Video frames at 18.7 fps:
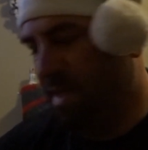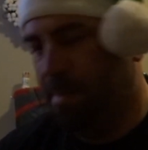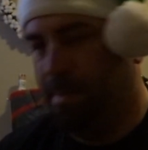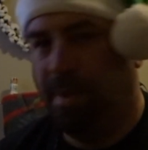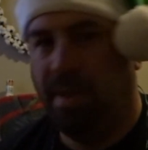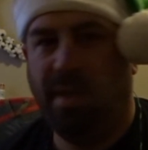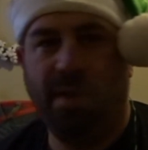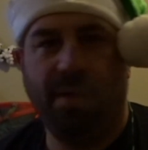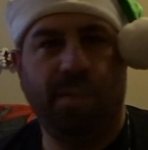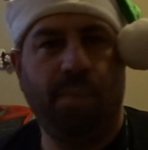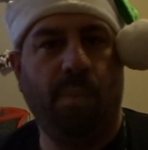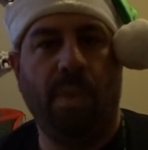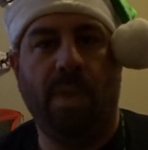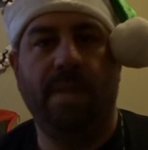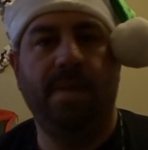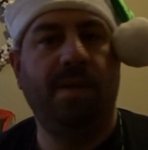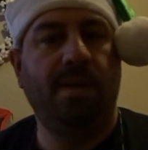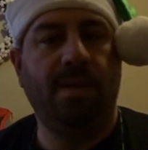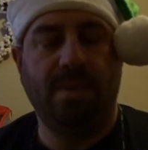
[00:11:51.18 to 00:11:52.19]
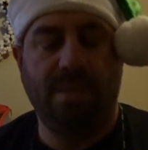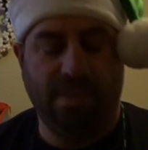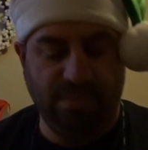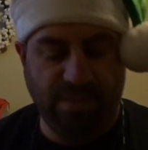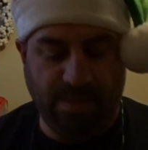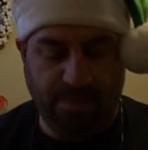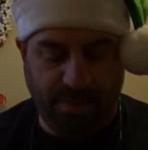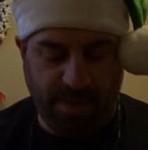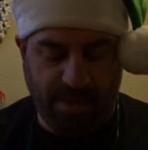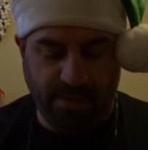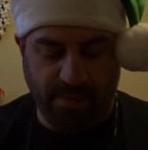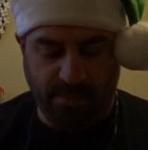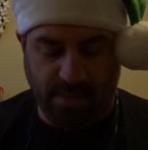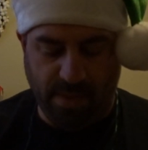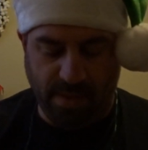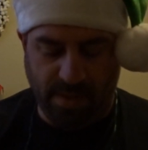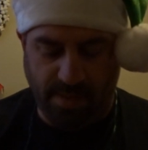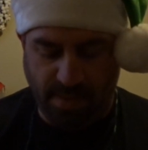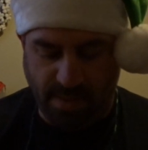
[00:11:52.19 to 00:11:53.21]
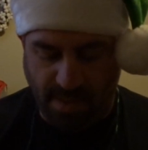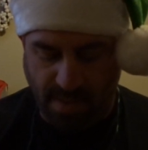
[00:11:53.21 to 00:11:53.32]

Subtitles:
I? Pier 1. I was at Pier 1.